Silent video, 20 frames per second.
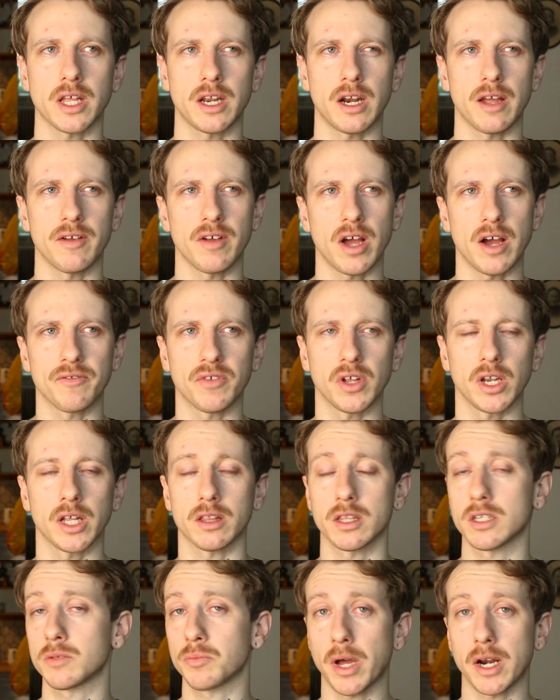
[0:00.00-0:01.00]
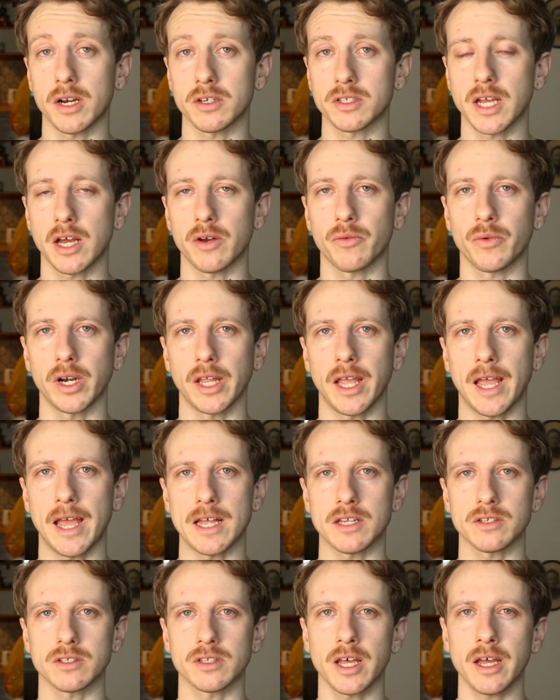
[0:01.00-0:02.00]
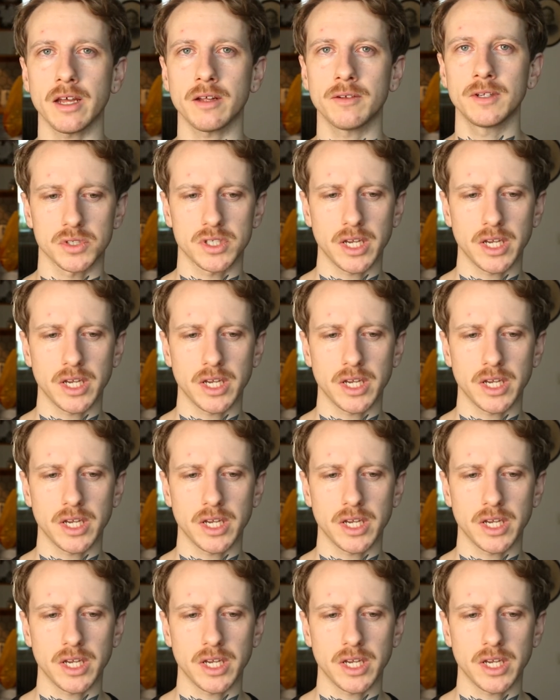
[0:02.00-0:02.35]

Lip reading: and I feel like this part of town really has that.